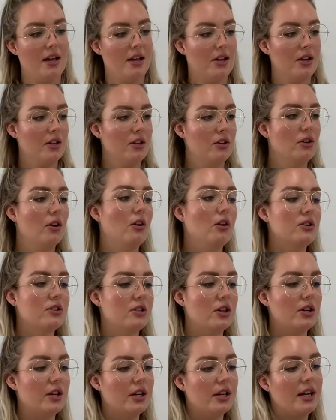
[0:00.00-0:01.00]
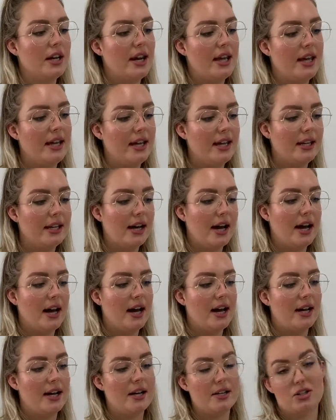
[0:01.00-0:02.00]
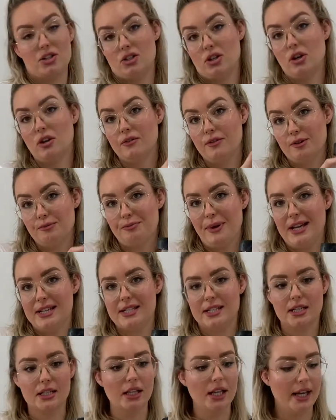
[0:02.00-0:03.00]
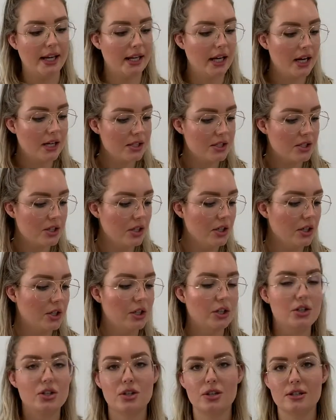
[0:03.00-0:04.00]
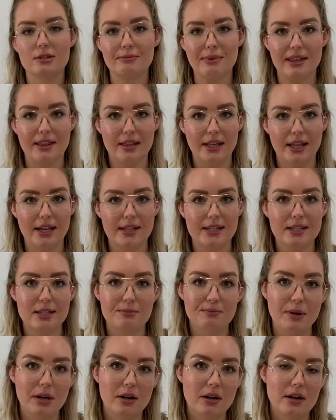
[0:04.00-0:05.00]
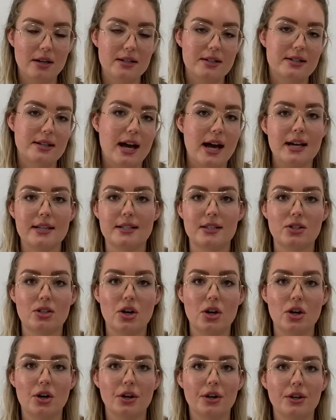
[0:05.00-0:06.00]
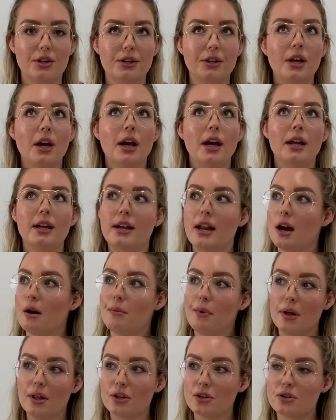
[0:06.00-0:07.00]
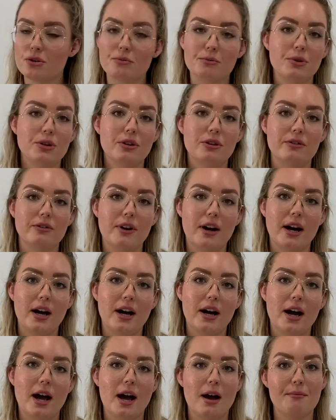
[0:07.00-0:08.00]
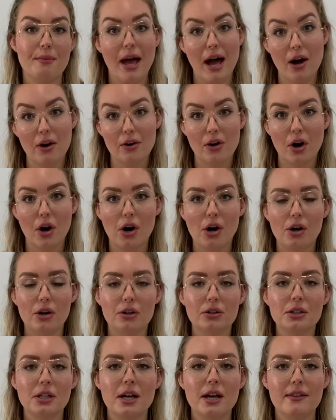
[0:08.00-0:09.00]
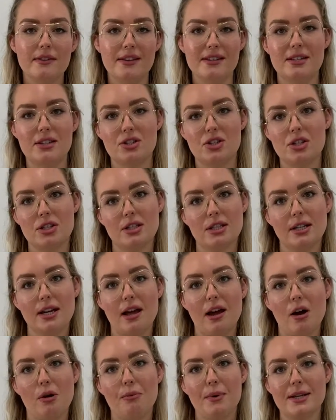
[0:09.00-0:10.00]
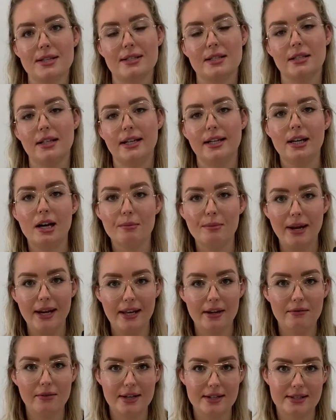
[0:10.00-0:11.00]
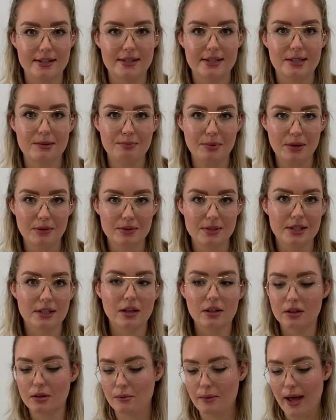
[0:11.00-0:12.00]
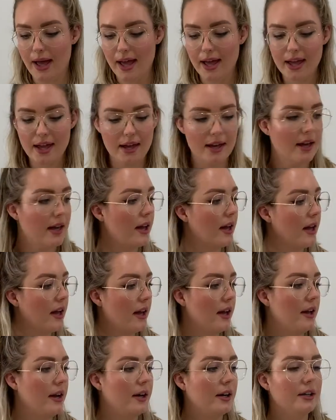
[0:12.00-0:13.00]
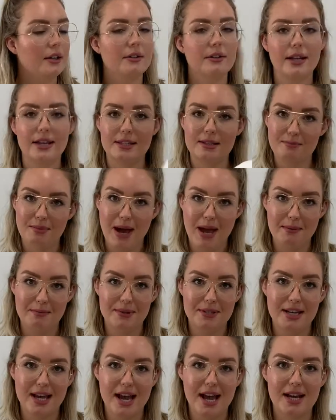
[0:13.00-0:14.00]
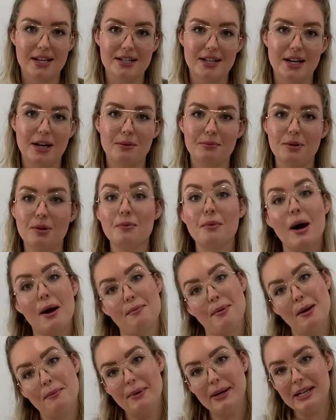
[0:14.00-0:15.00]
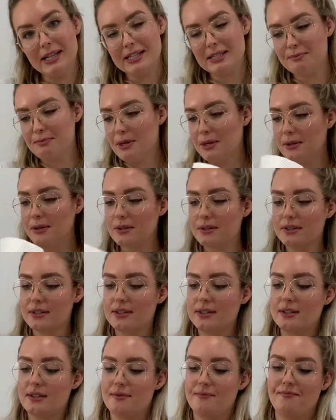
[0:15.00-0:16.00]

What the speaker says: You're also going to need a solvent-based cleaner, so you could use methylated spirits, acetone, nail polish remover, alcohol. This is just going to help us clean up any resin spills along the way. You'll need some paper towel to help you wipe up any spills.